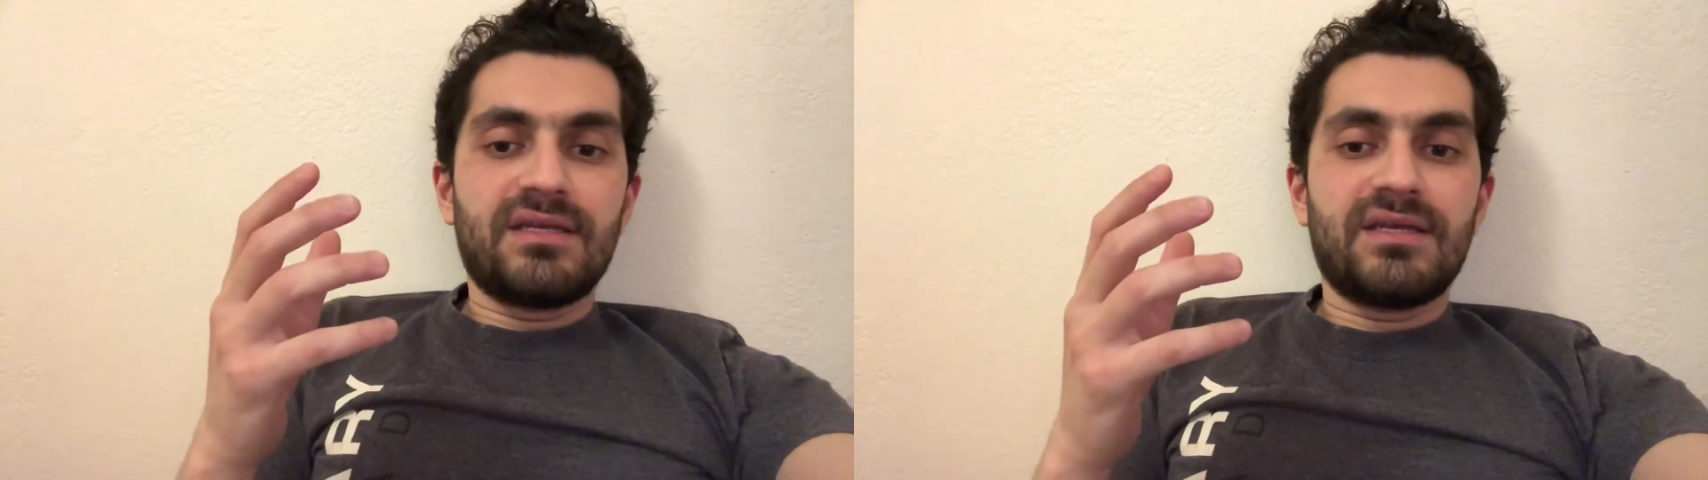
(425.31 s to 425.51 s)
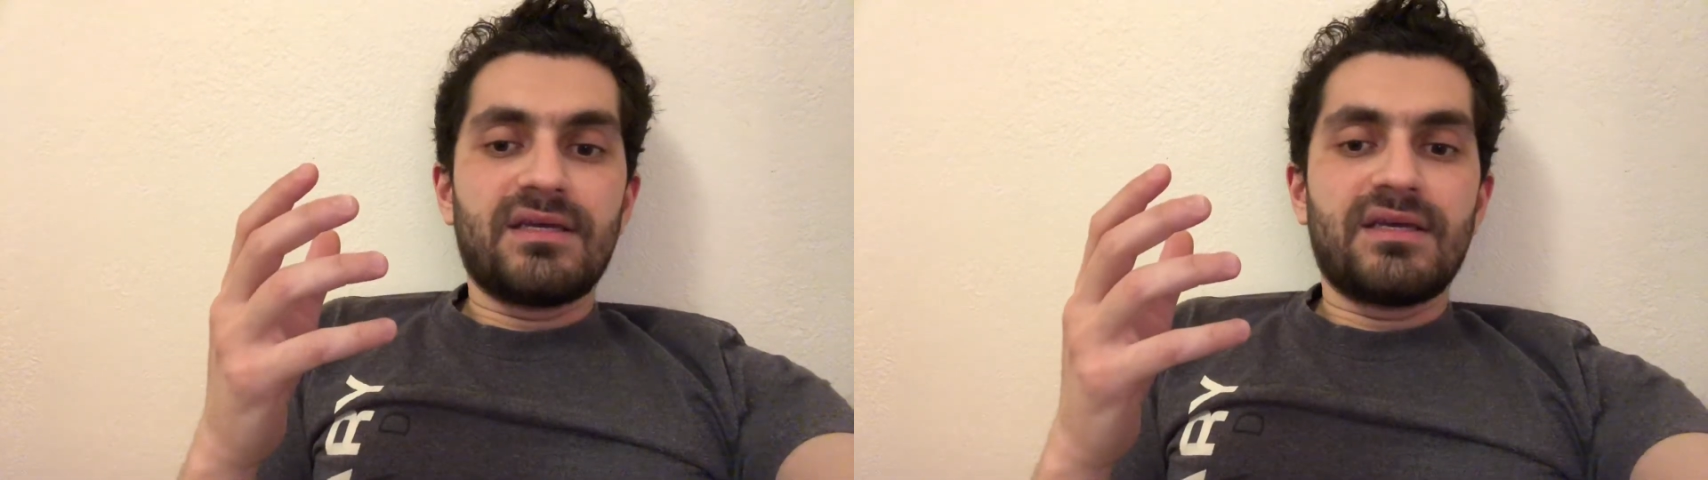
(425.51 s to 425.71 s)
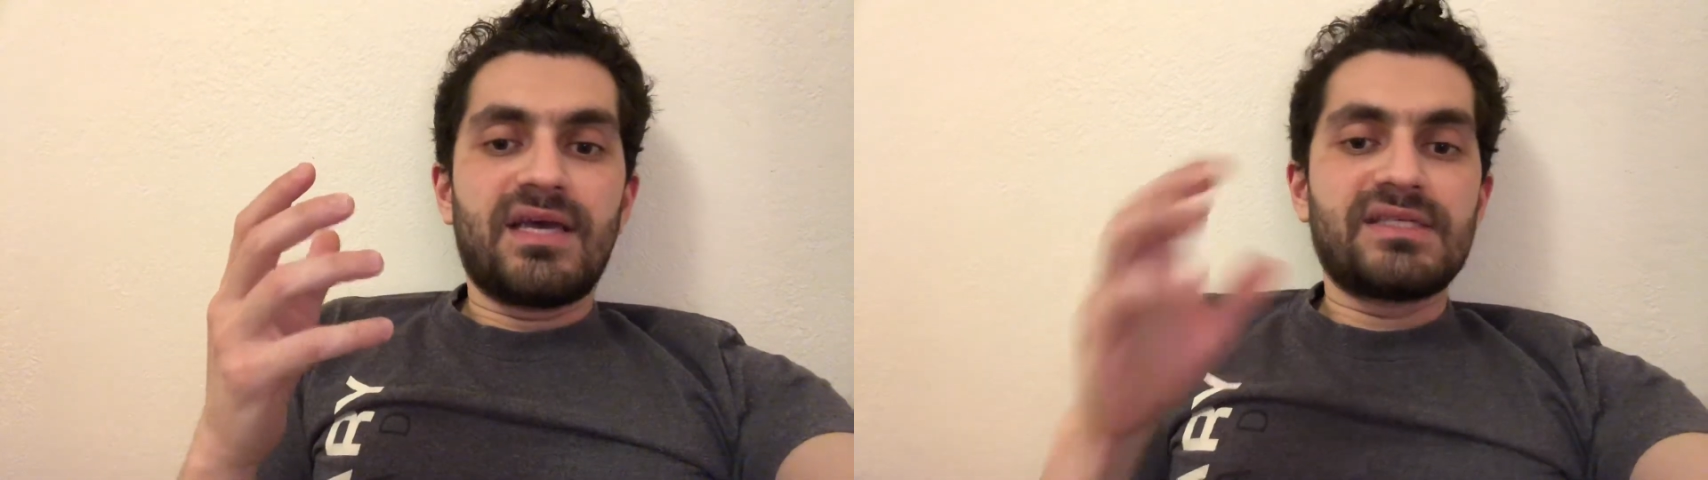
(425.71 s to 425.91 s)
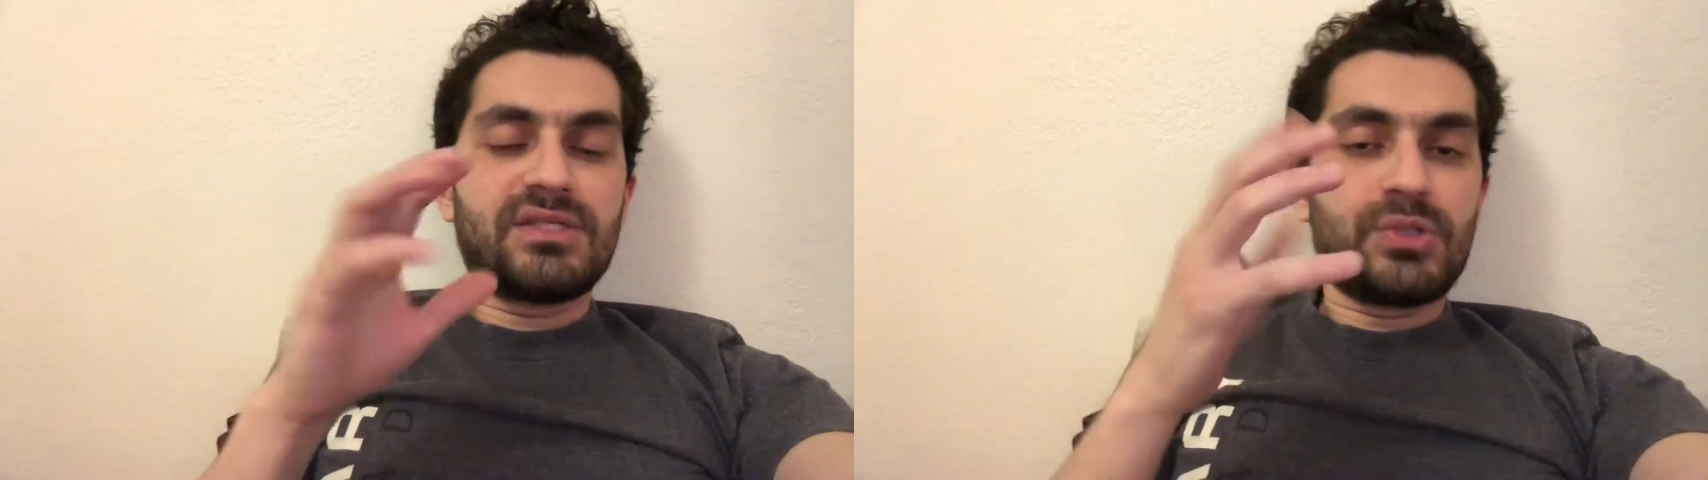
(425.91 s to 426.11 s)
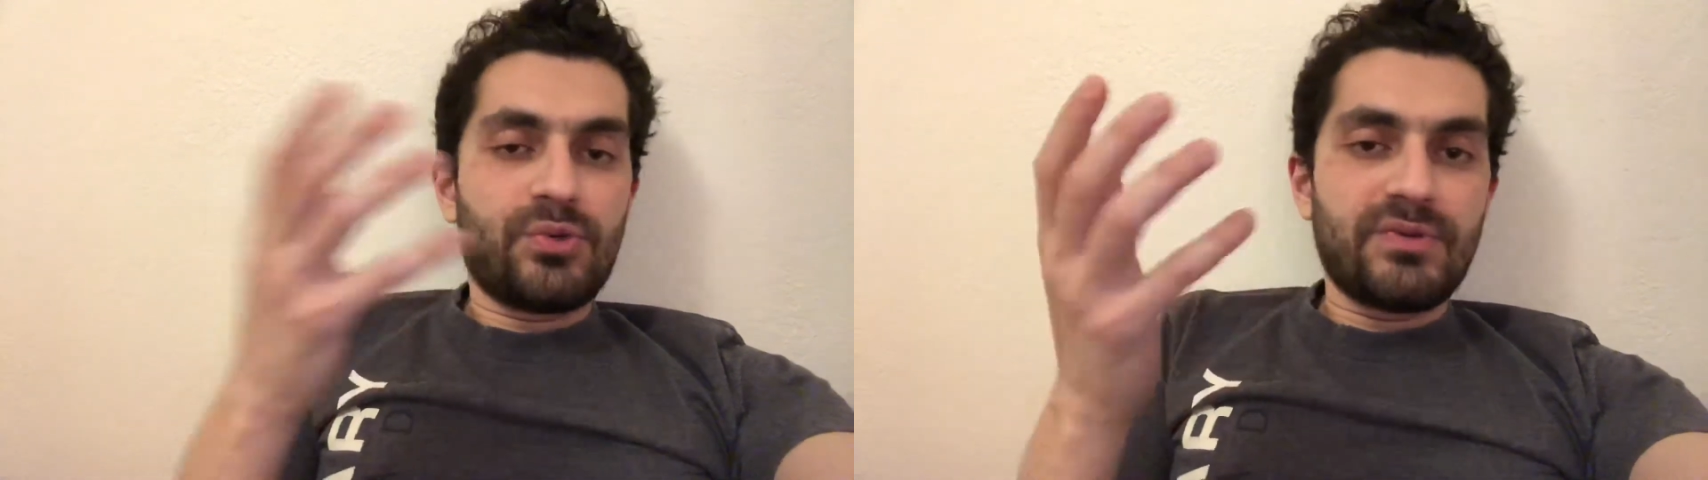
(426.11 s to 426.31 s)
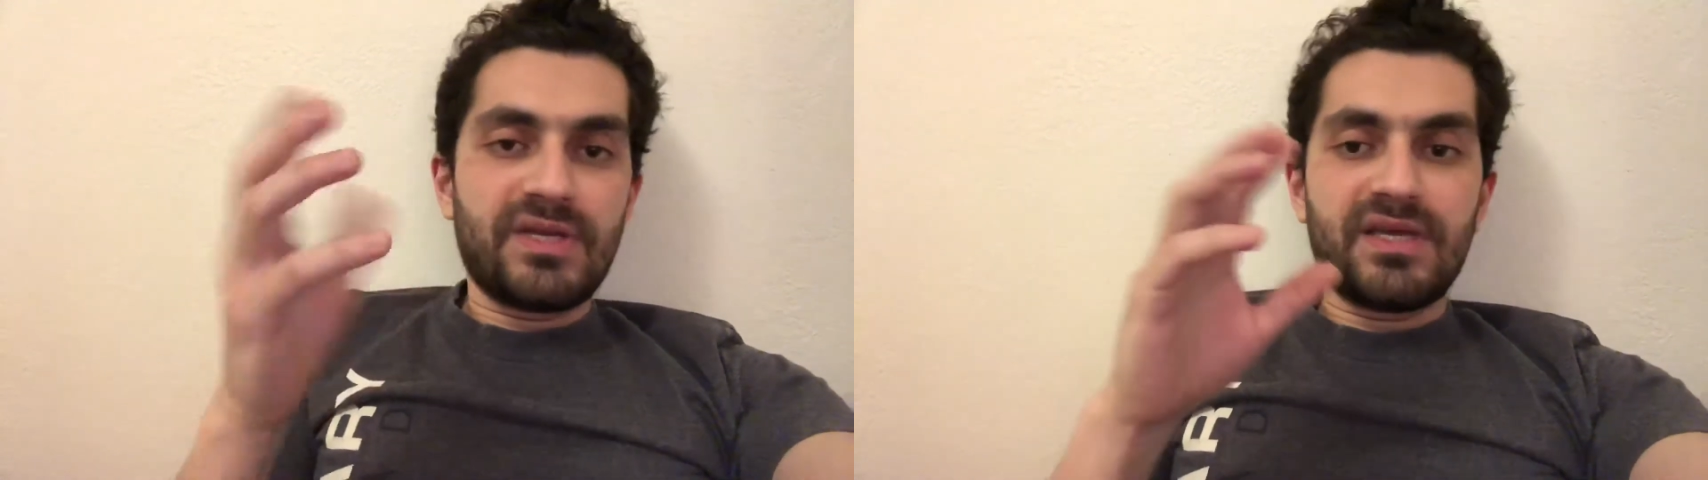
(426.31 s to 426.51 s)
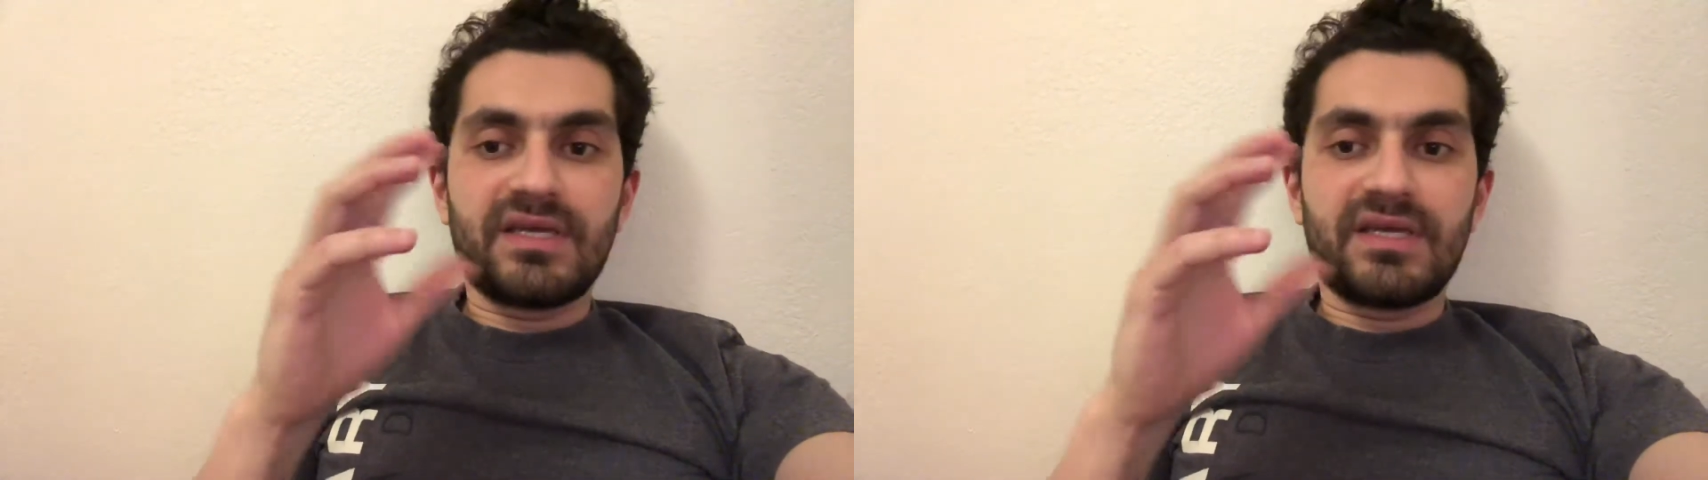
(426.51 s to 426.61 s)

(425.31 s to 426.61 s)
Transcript: uh, has its own uh,